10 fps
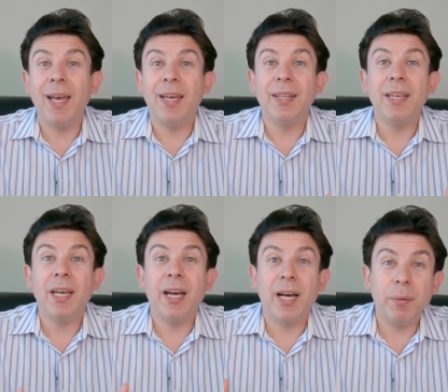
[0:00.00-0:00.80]
And
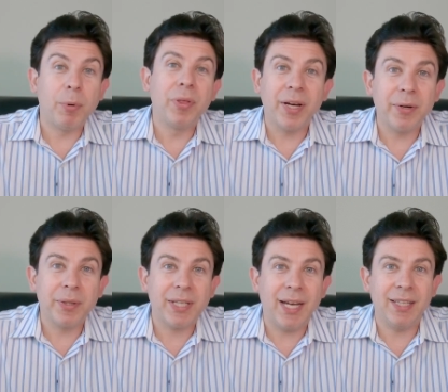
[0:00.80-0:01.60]
a
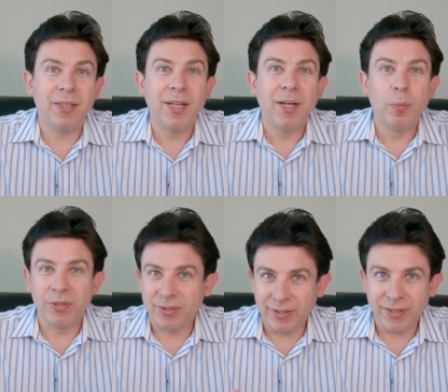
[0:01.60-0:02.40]
hypothyroid cat
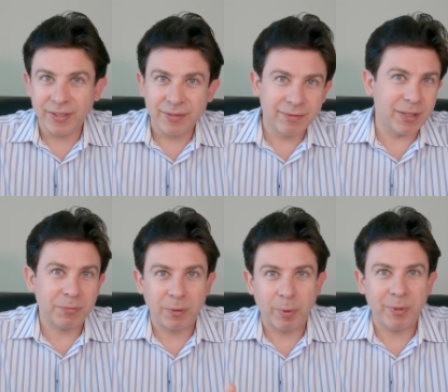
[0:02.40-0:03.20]
will still need
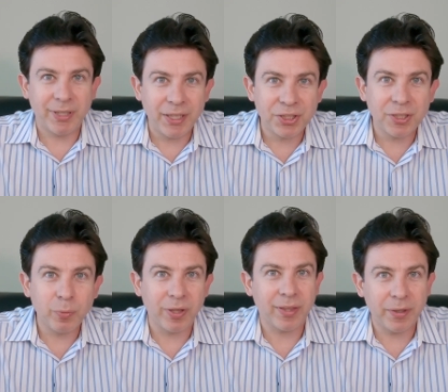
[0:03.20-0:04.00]
some
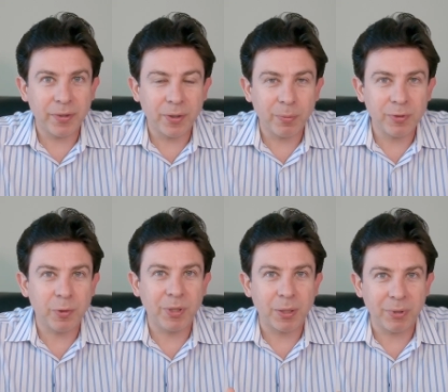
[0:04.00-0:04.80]
supplementation with thyroid hormone
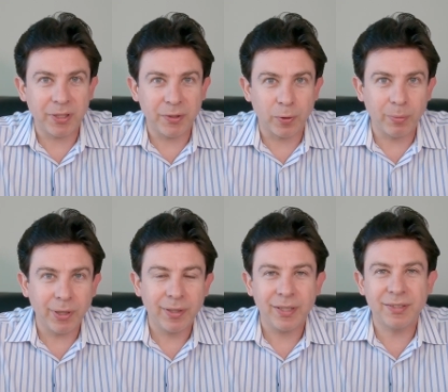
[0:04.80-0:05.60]
to be completely
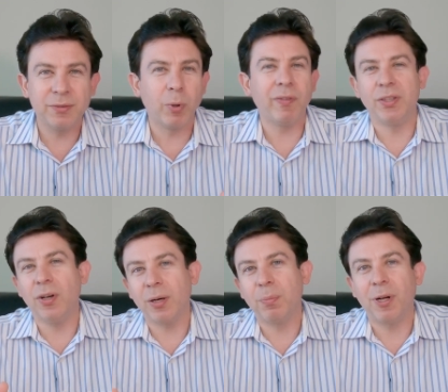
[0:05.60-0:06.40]
normal. This is more of a
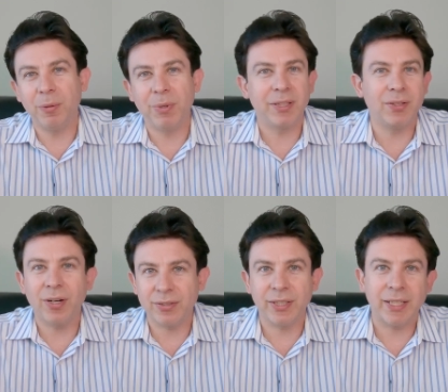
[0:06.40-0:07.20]
dog problem, like
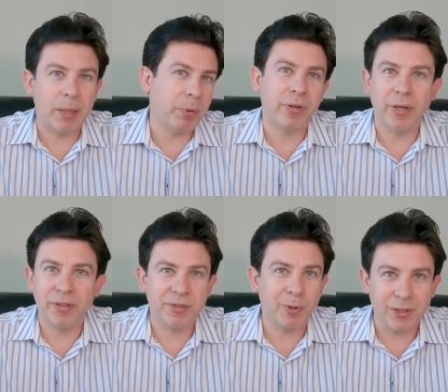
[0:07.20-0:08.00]
dogs get
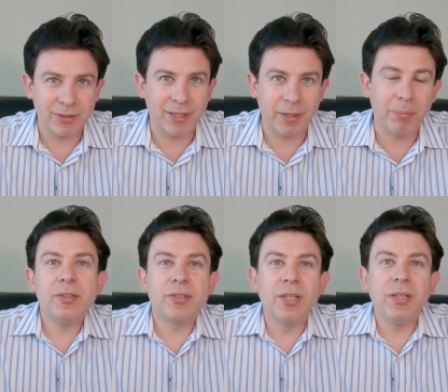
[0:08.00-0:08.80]
hypothyroidism all the time.
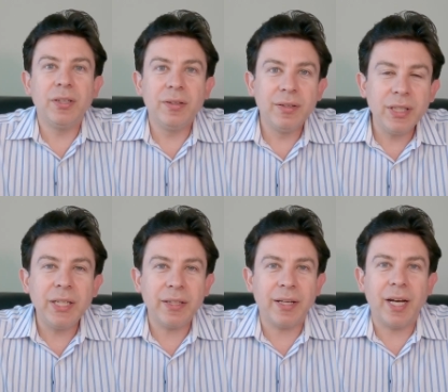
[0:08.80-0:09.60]
Still
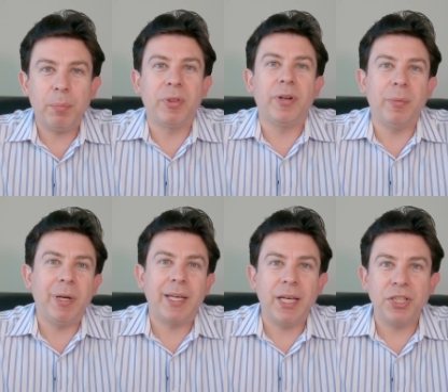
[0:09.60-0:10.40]
needing the hypothyroid
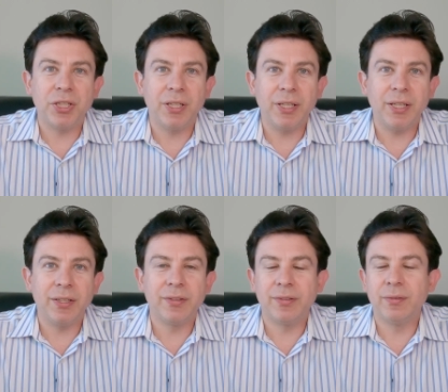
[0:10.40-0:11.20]
medication,
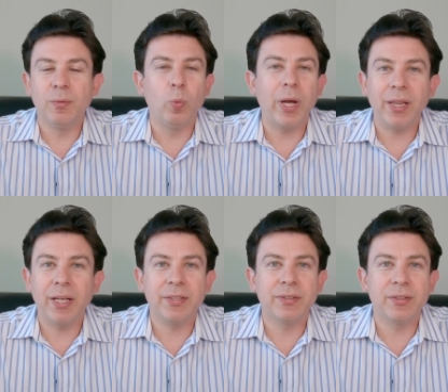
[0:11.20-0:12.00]
it's way
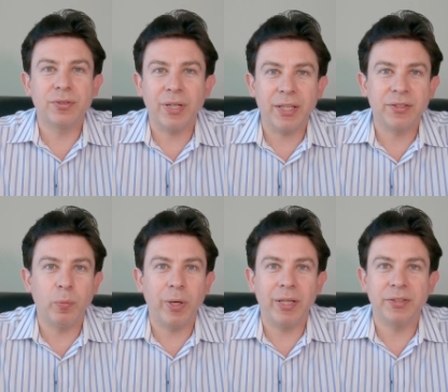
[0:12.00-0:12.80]
less stress
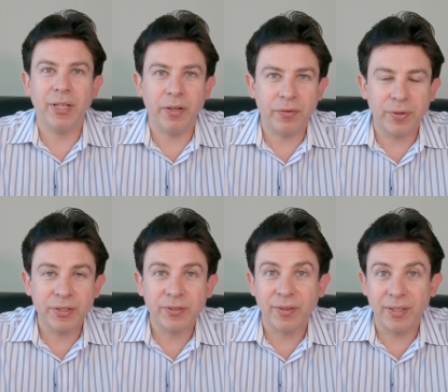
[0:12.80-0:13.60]
and way less health
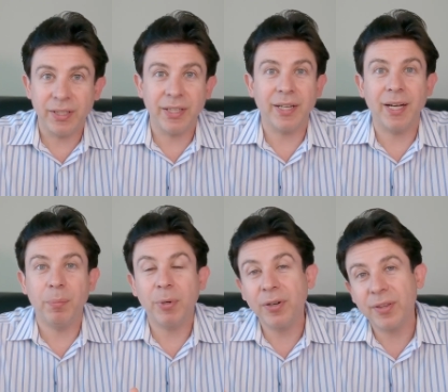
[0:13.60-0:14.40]
risks than needing
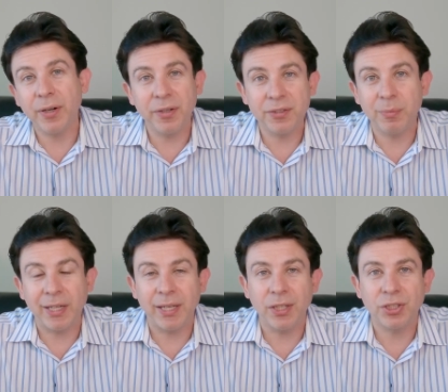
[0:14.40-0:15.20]
hyperthyroidism
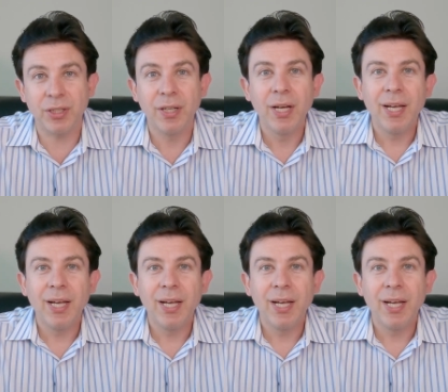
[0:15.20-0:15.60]
medication.